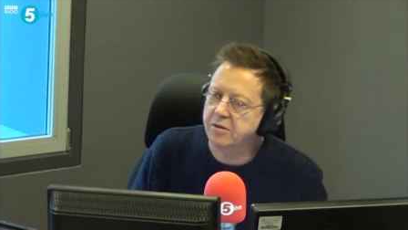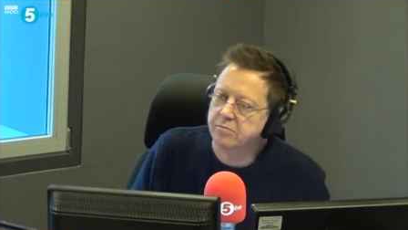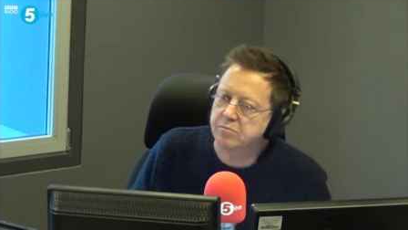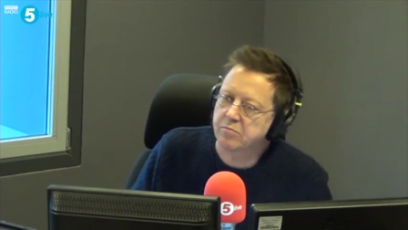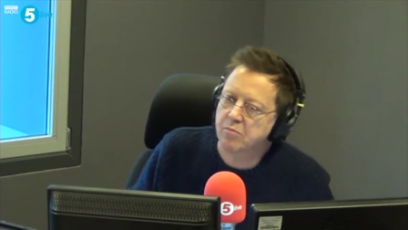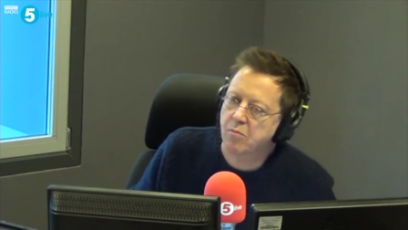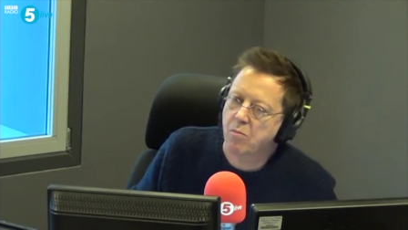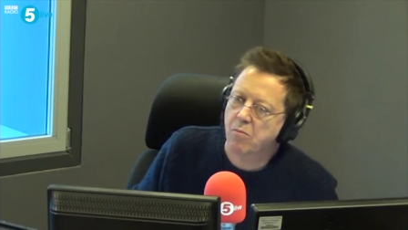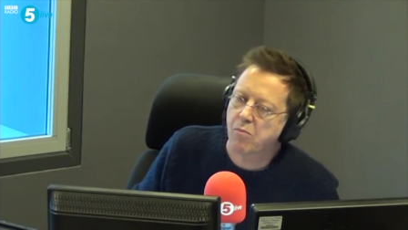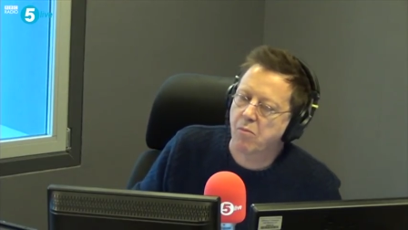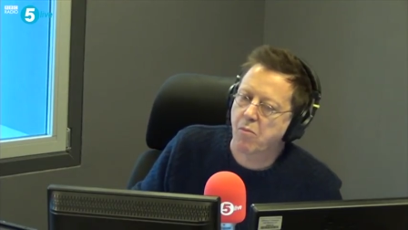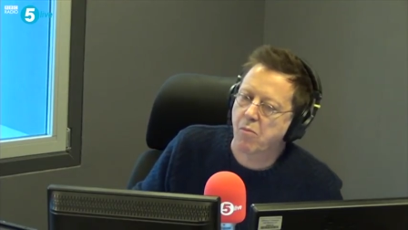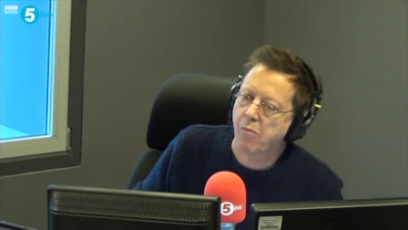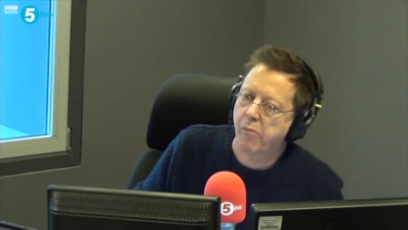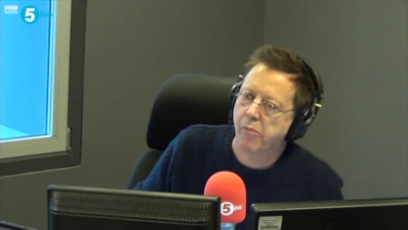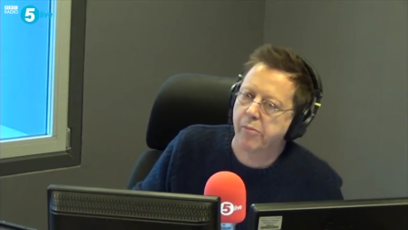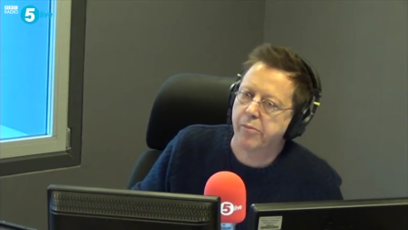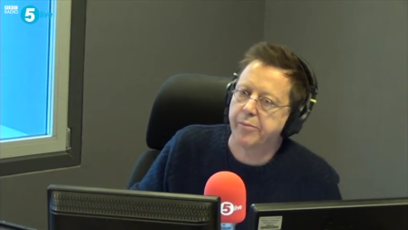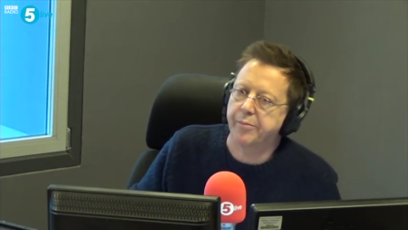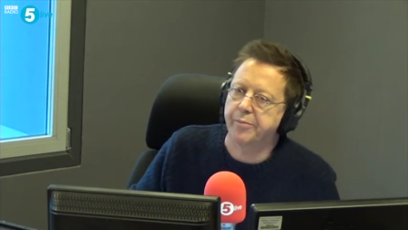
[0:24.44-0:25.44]
Neither. Okay.
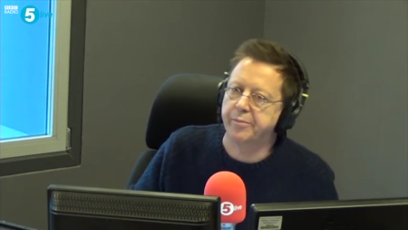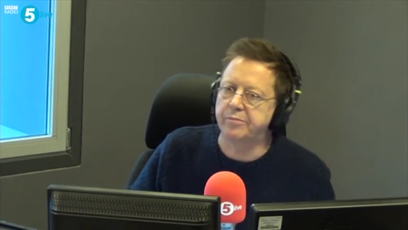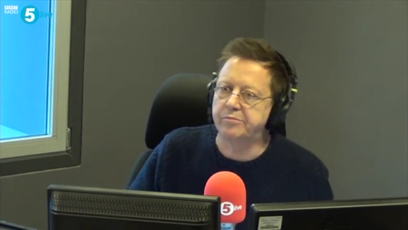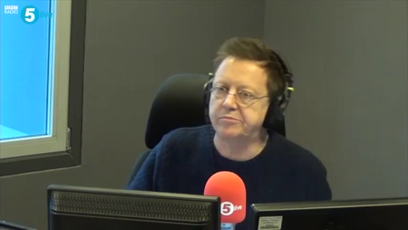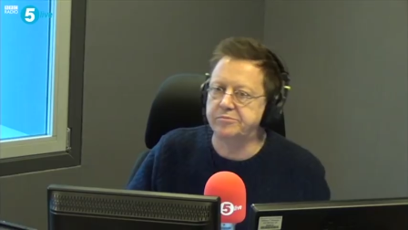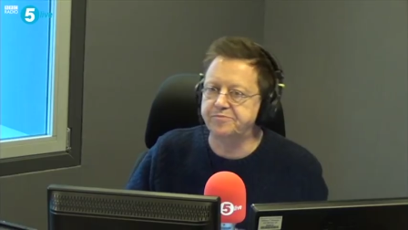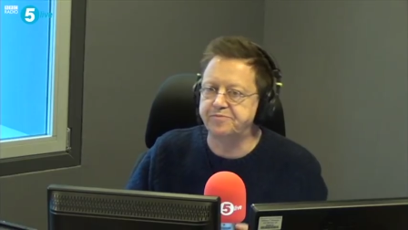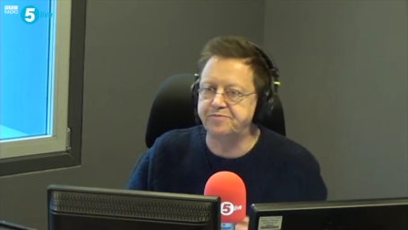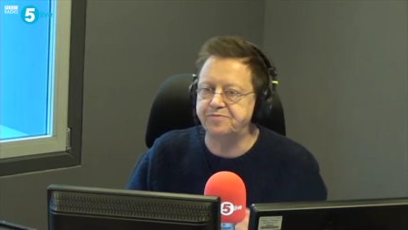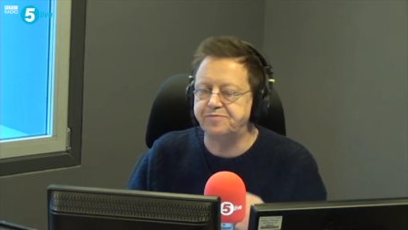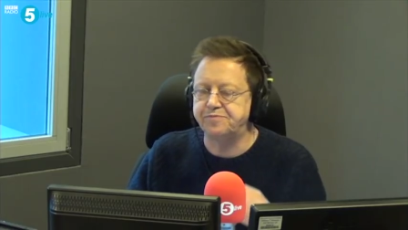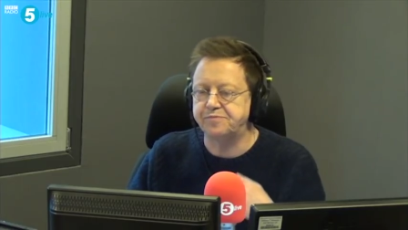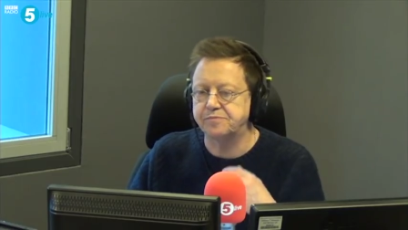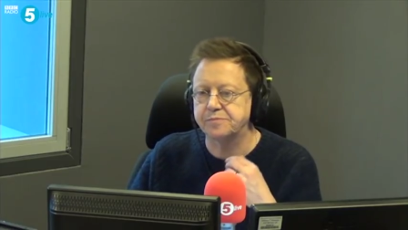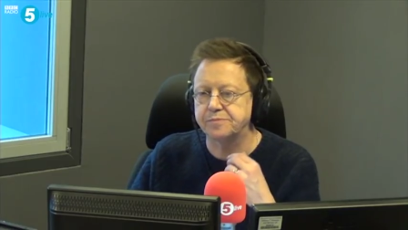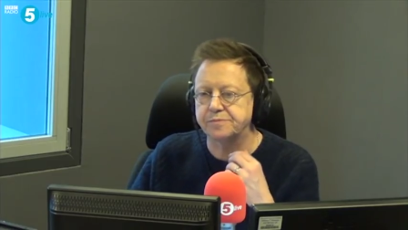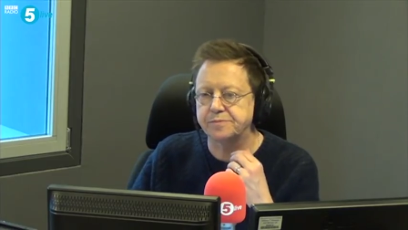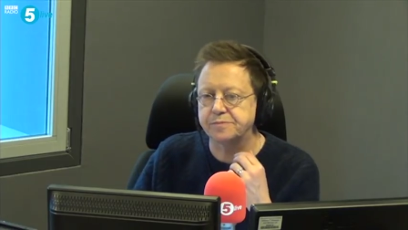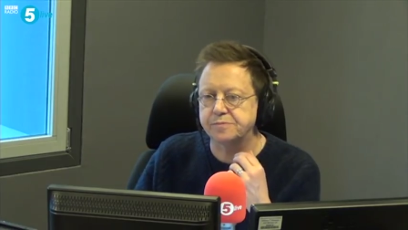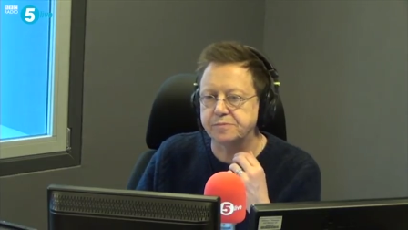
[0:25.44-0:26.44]
Um, uh,
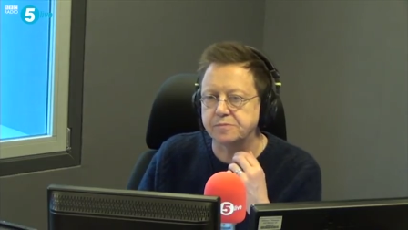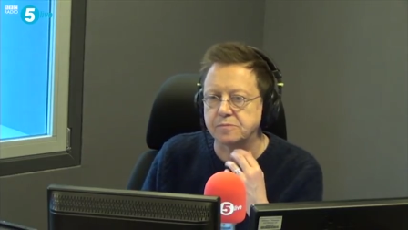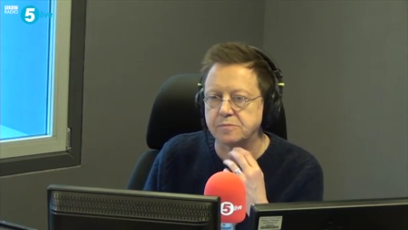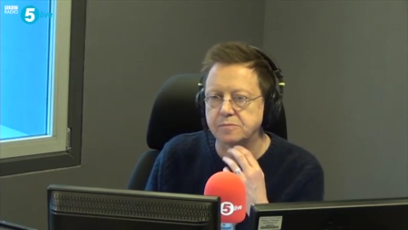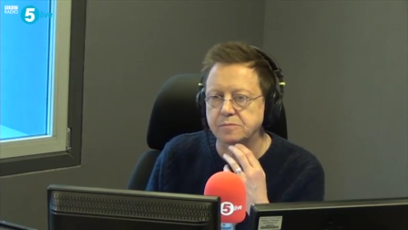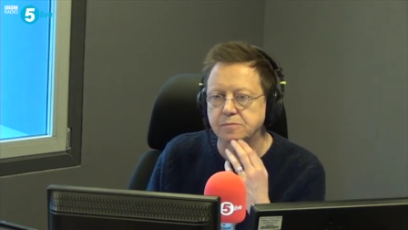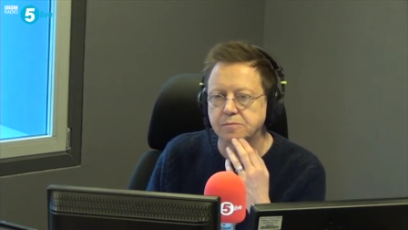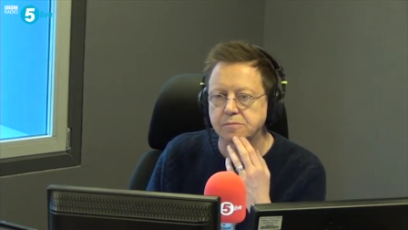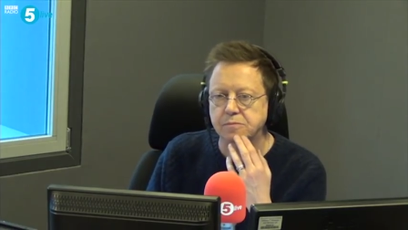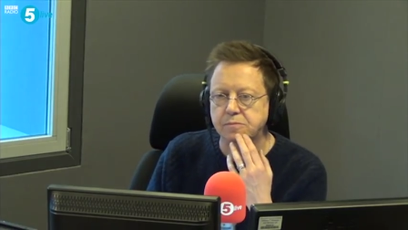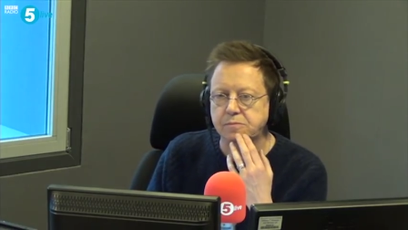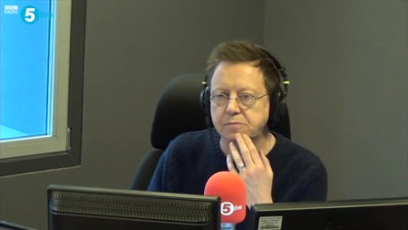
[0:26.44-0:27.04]
in fact, I think